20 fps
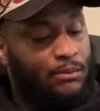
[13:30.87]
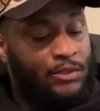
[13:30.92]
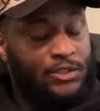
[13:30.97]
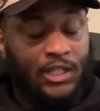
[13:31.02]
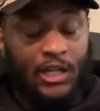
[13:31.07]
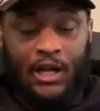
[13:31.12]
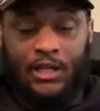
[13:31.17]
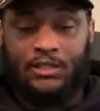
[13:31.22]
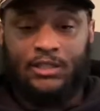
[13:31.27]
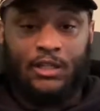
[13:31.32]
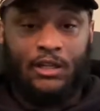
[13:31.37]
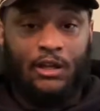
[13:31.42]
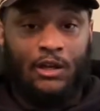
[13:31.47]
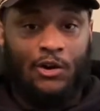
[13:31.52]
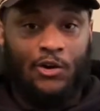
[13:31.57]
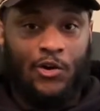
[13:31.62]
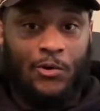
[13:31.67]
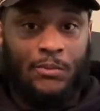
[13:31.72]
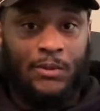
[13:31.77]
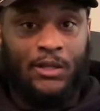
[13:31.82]
shout out to the
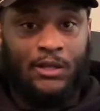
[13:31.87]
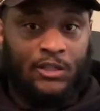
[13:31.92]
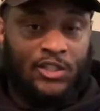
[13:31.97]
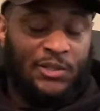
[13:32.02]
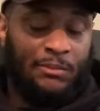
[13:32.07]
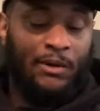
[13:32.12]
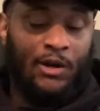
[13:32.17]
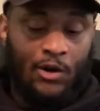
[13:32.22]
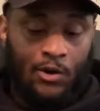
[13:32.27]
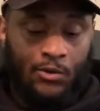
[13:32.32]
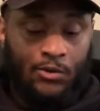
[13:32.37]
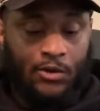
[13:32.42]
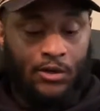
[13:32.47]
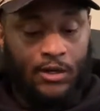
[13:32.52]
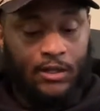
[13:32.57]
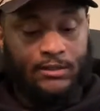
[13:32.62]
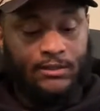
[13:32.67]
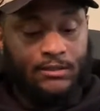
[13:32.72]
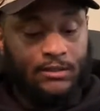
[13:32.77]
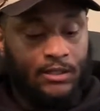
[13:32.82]
homie, to my
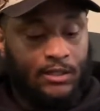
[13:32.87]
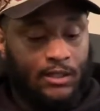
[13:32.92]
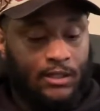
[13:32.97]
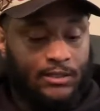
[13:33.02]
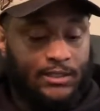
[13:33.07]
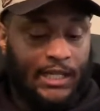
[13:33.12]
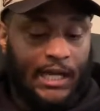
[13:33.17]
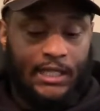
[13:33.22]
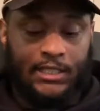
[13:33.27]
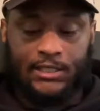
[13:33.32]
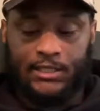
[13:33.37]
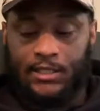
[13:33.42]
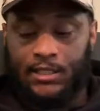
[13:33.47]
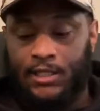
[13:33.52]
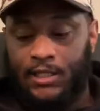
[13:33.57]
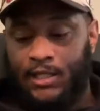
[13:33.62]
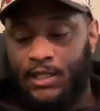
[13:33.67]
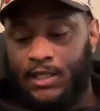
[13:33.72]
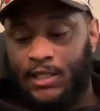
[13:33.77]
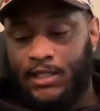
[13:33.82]
homegirl, Tasha.
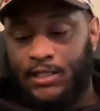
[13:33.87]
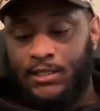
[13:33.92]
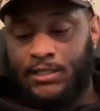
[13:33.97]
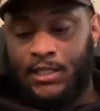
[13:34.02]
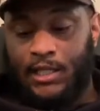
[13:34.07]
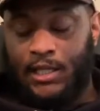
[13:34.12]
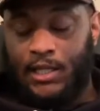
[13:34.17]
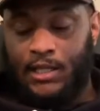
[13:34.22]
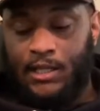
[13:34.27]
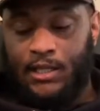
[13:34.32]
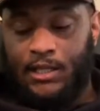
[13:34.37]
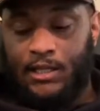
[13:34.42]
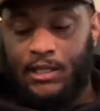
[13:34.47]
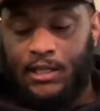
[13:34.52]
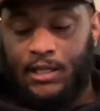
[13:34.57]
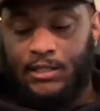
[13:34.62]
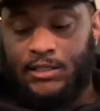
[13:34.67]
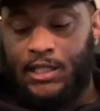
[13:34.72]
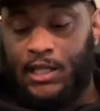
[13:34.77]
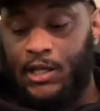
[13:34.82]
She,
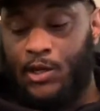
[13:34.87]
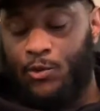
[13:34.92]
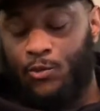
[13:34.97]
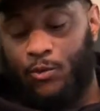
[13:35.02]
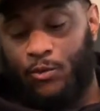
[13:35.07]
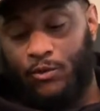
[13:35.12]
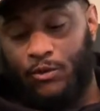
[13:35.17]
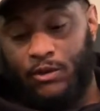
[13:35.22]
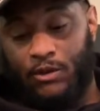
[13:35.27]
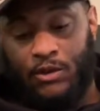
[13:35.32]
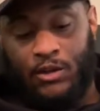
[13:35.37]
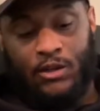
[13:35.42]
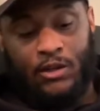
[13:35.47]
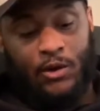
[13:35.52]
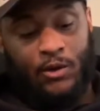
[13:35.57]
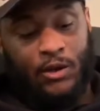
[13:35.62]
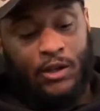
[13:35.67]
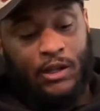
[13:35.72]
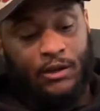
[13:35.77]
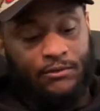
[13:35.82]
you know,
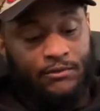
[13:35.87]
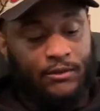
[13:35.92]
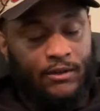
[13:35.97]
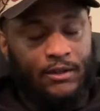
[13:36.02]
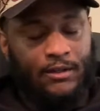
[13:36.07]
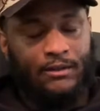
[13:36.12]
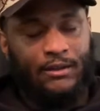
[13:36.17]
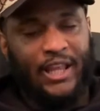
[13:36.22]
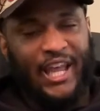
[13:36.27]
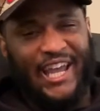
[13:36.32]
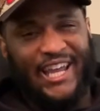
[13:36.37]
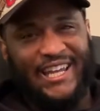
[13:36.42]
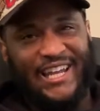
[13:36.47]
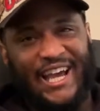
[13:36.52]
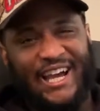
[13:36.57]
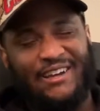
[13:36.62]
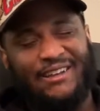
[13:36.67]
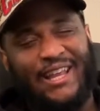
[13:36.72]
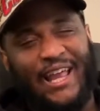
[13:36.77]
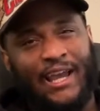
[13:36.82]
left her, like,
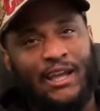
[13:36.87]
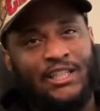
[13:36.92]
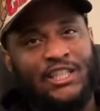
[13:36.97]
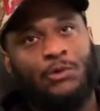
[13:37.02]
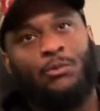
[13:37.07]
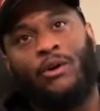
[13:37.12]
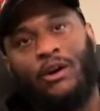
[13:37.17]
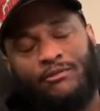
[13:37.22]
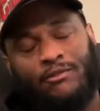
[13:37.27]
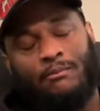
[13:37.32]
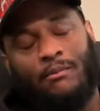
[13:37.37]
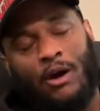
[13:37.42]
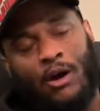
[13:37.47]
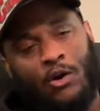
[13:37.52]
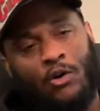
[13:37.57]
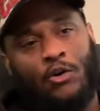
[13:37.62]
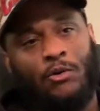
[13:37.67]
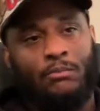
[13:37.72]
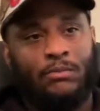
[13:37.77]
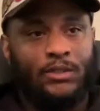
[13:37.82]
not, like, she worked from
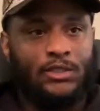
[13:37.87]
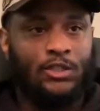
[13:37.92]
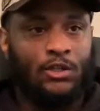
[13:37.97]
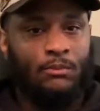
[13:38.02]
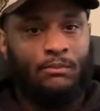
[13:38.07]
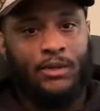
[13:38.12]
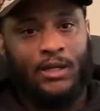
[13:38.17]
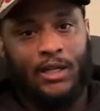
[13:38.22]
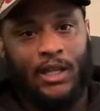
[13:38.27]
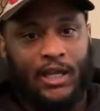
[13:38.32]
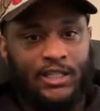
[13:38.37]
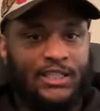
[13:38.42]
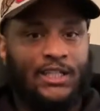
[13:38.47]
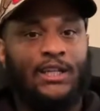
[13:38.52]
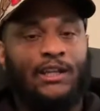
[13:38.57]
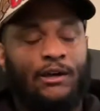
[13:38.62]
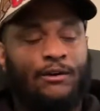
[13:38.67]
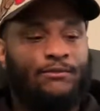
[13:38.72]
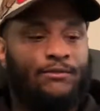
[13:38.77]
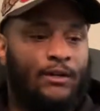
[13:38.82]
home, so, but, like, she
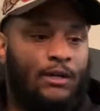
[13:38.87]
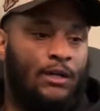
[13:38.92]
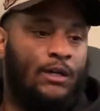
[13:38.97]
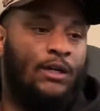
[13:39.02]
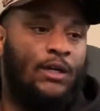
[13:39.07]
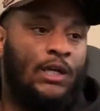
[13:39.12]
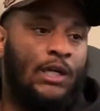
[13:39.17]
left her